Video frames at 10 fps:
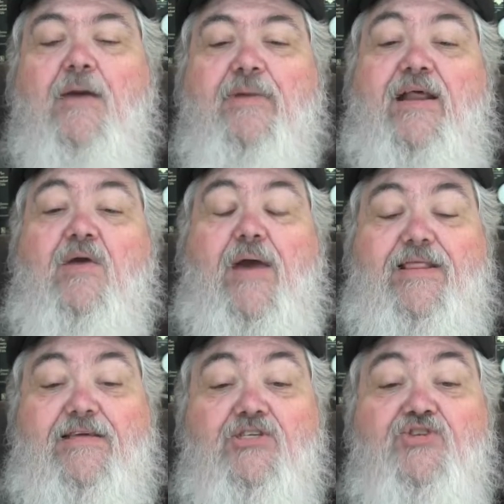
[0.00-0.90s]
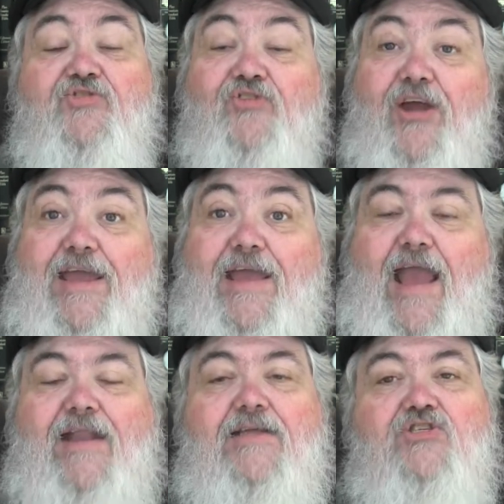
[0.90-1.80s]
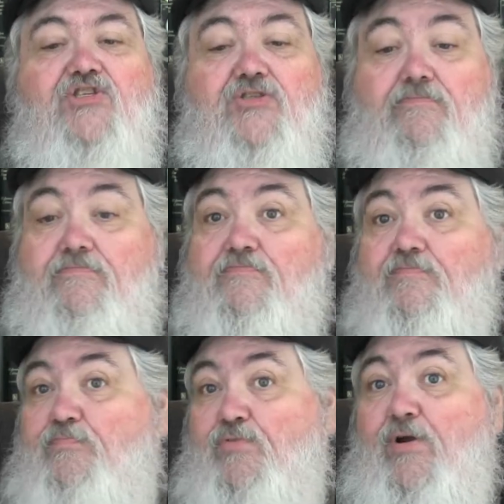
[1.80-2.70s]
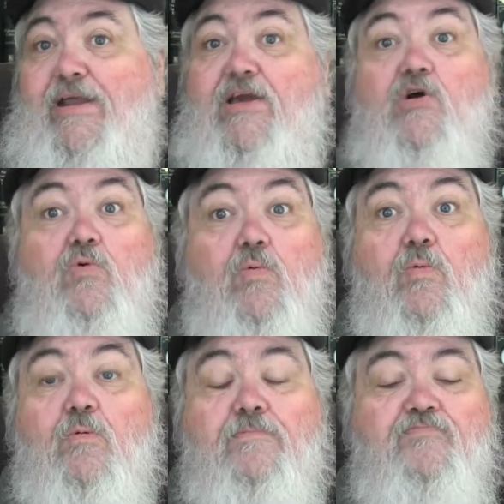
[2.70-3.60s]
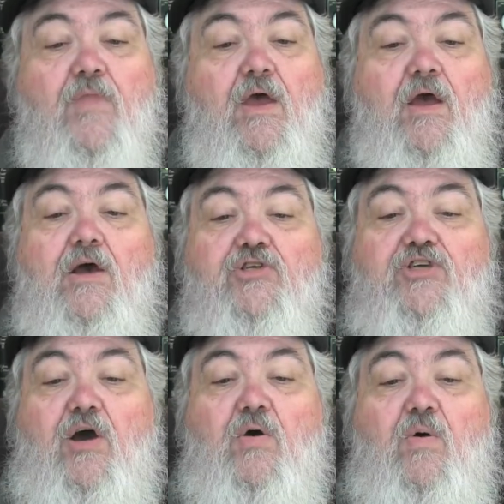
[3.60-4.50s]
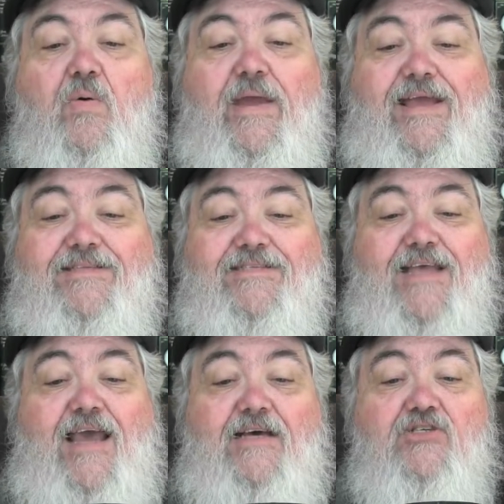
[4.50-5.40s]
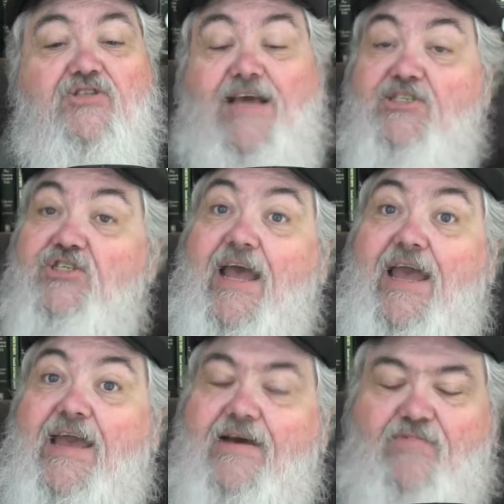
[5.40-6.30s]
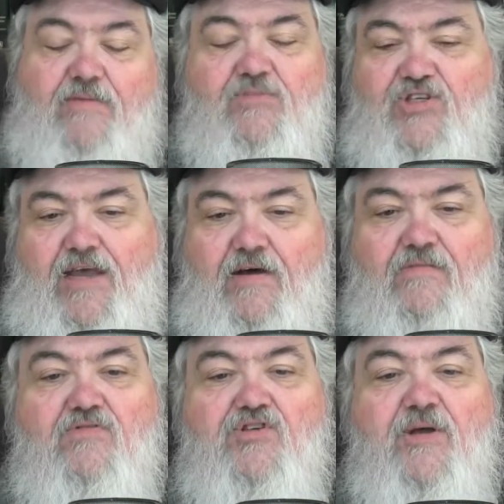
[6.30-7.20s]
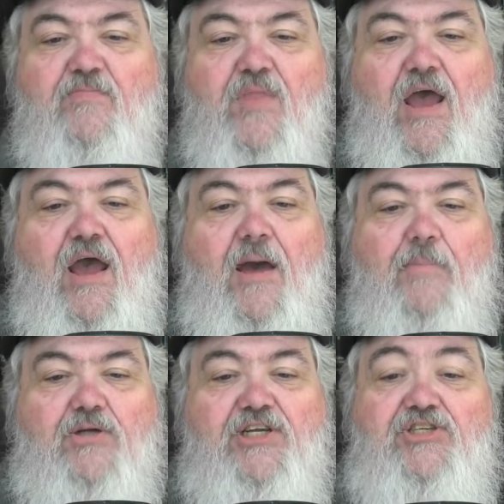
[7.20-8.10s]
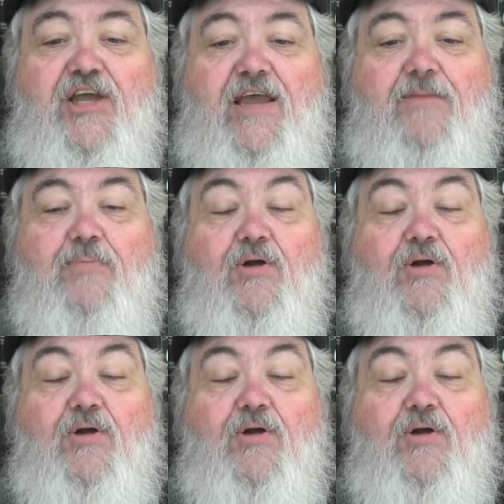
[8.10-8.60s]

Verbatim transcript: But anyway, this is free, and it's pretty cool. So it says, they say of themselves, partitioning